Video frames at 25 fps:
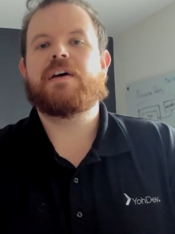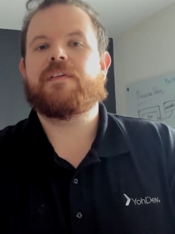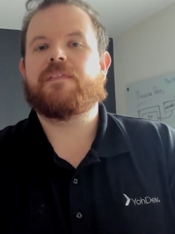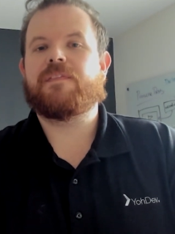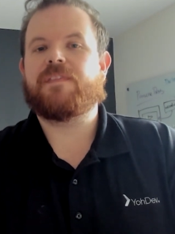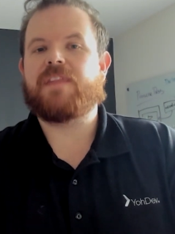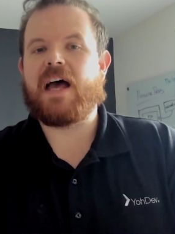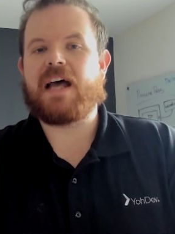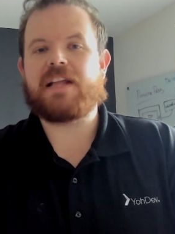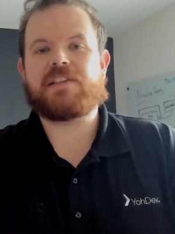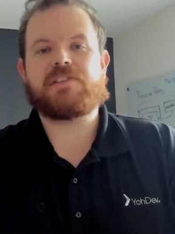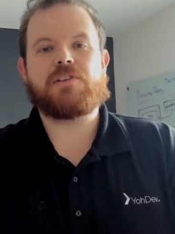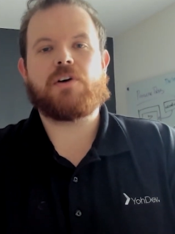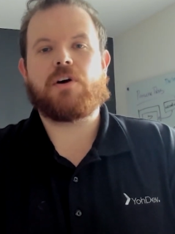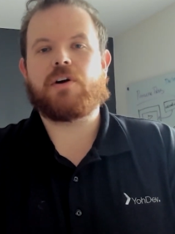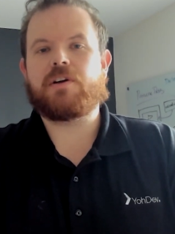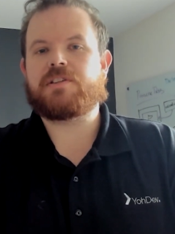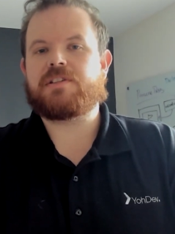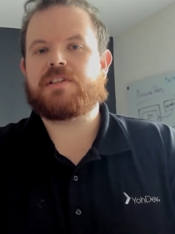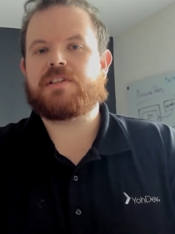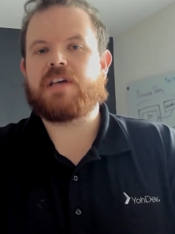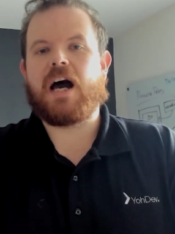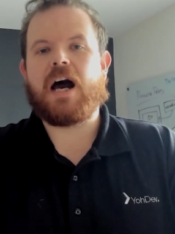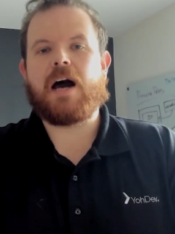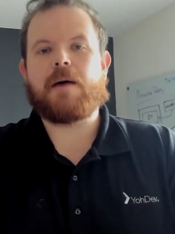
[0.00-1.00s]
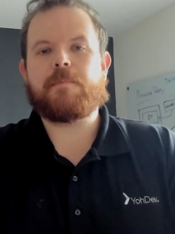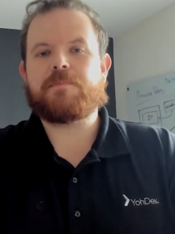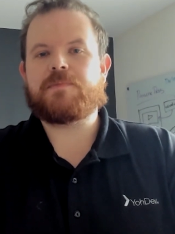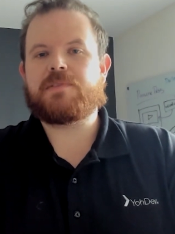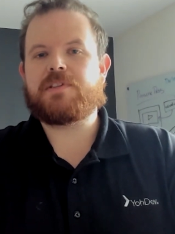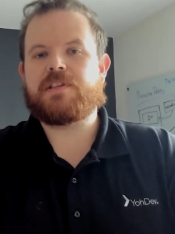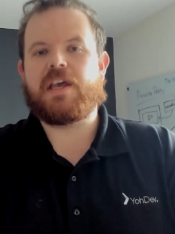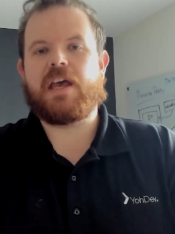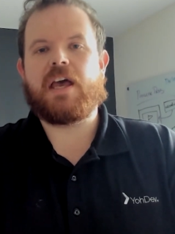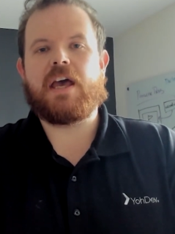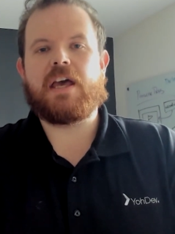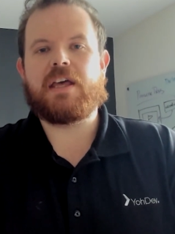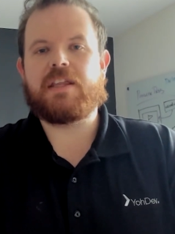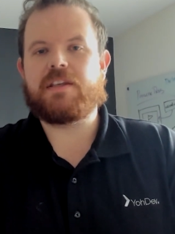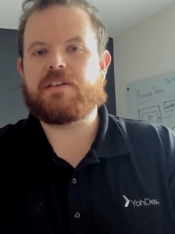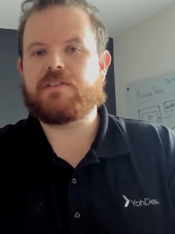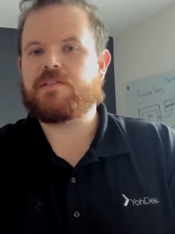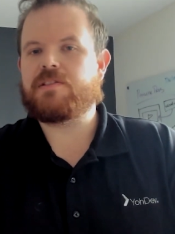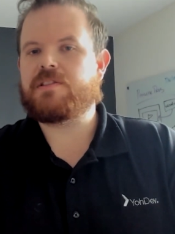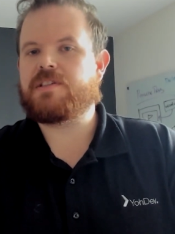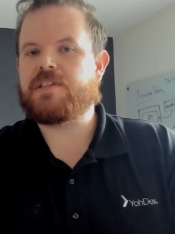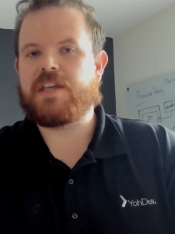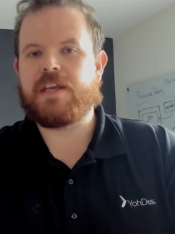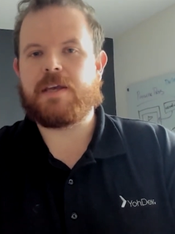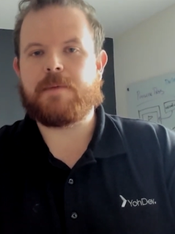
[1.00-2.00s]
That's our top 10
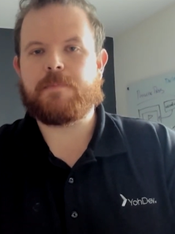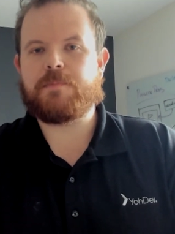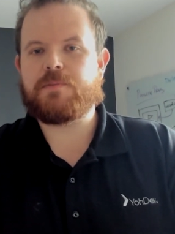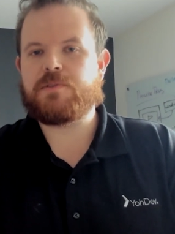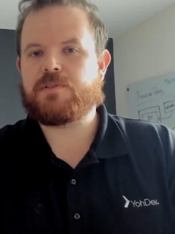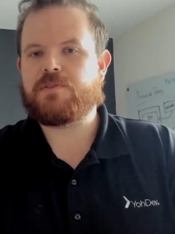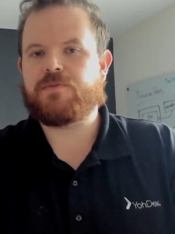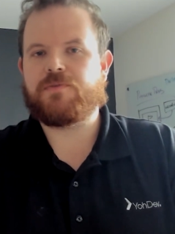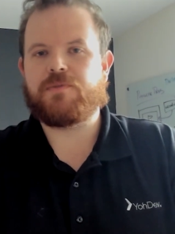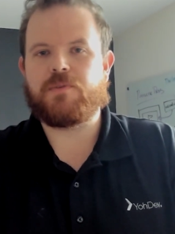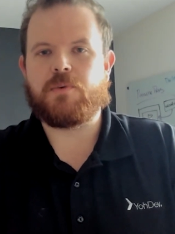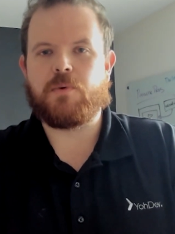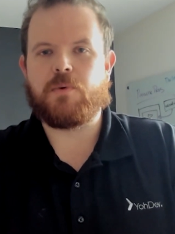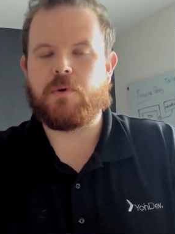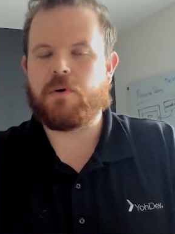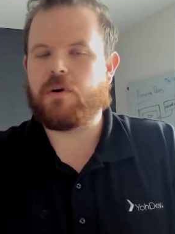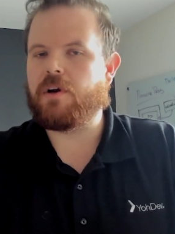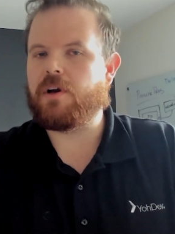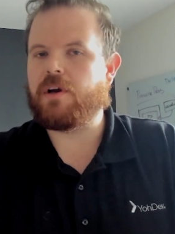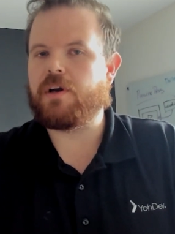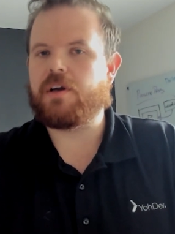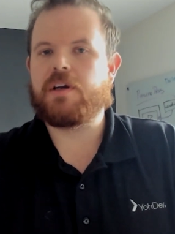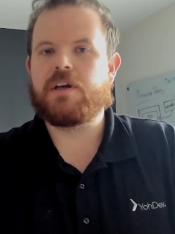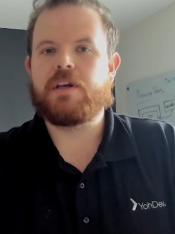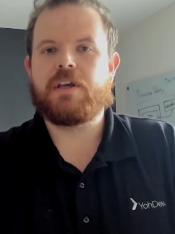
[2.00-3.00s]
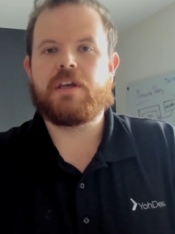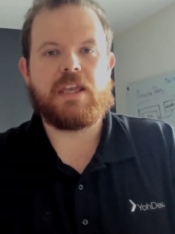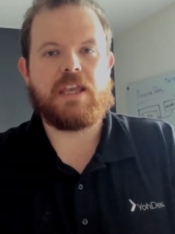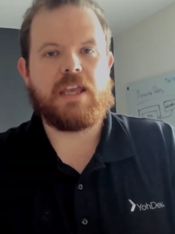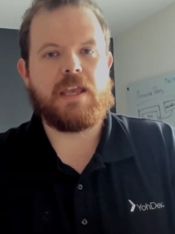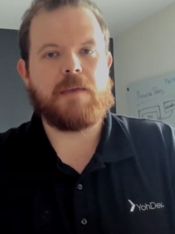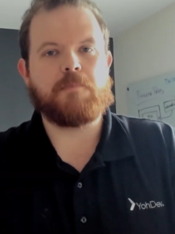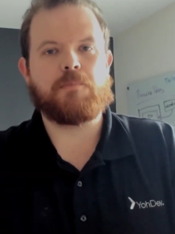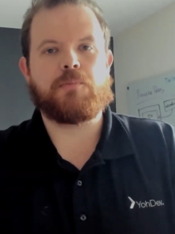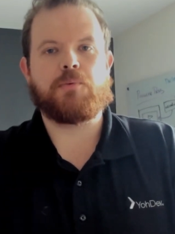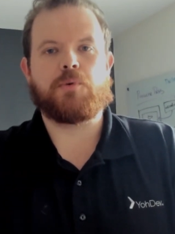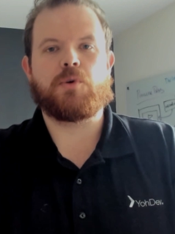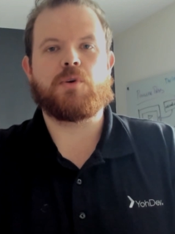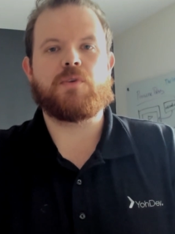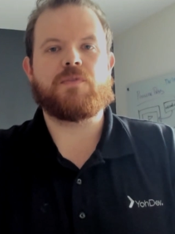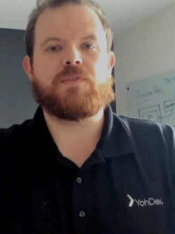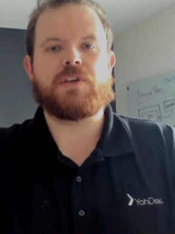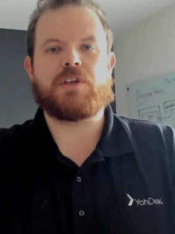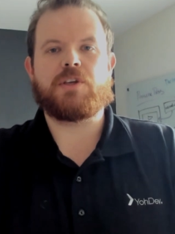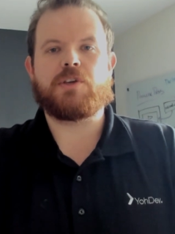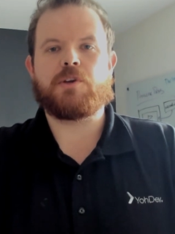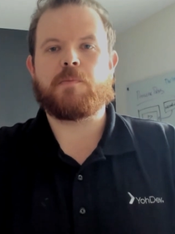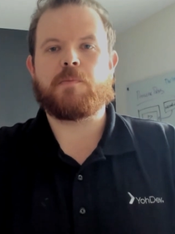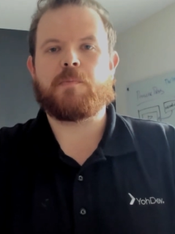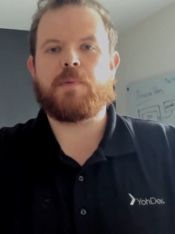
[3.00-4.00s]
tips for
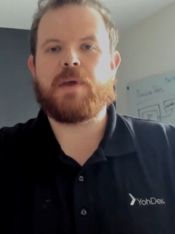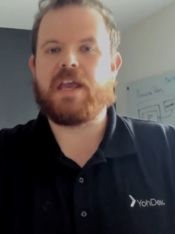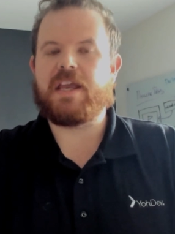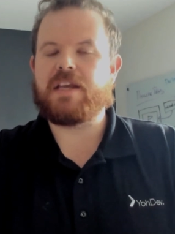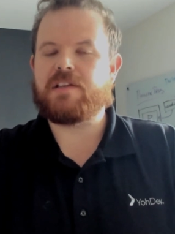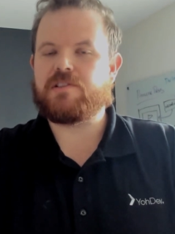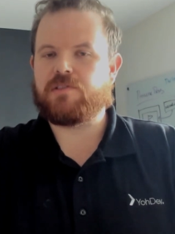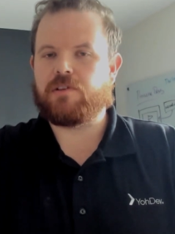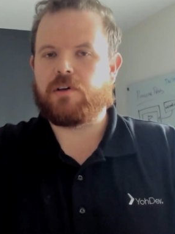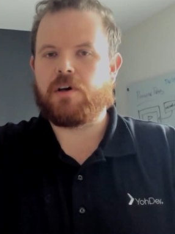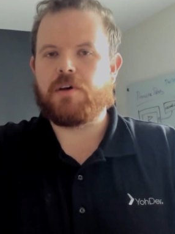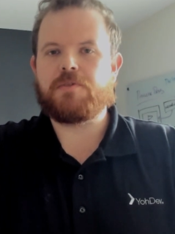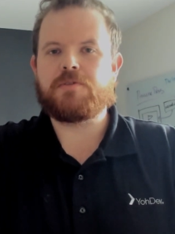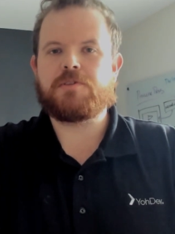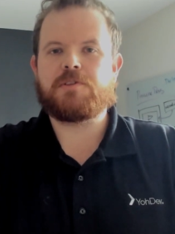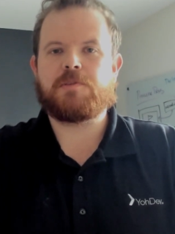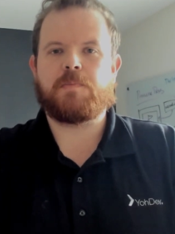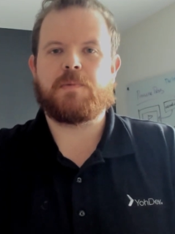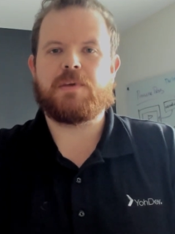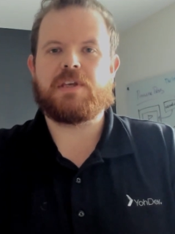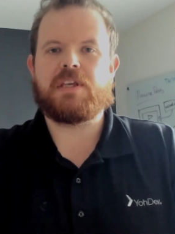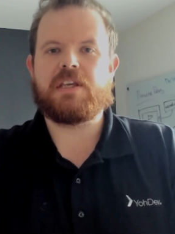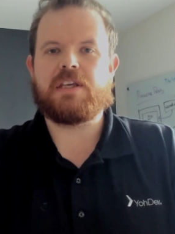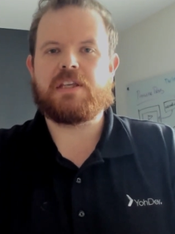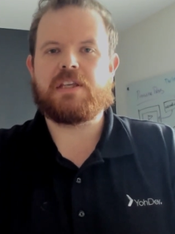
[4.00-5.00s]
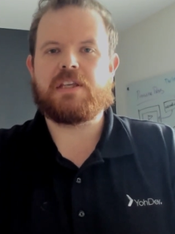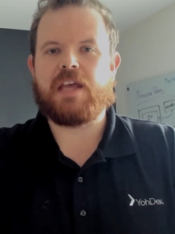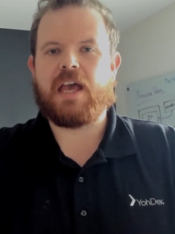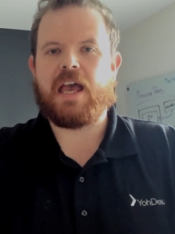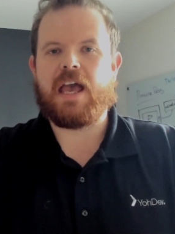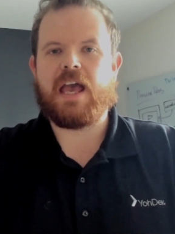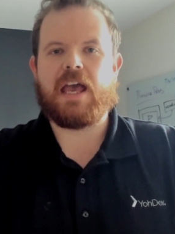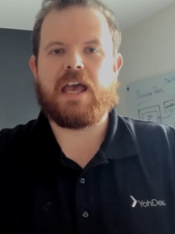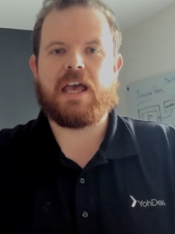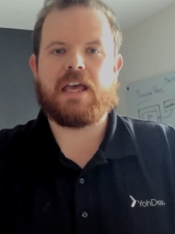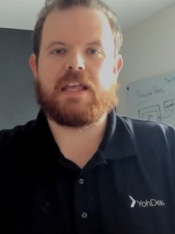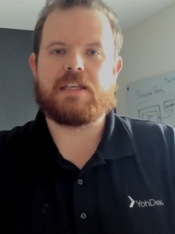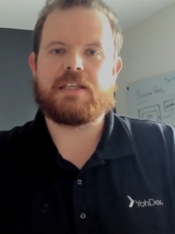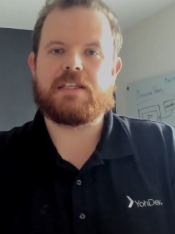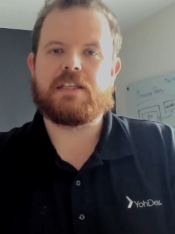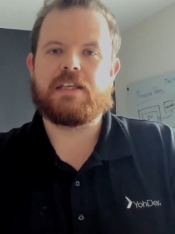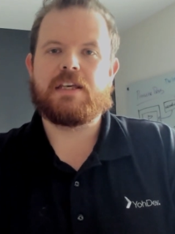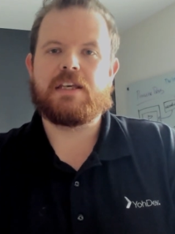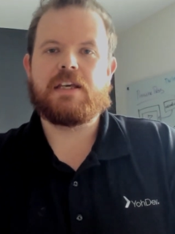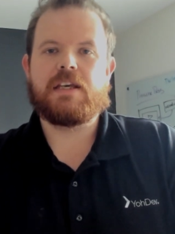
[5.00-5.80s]
improving your page load speed and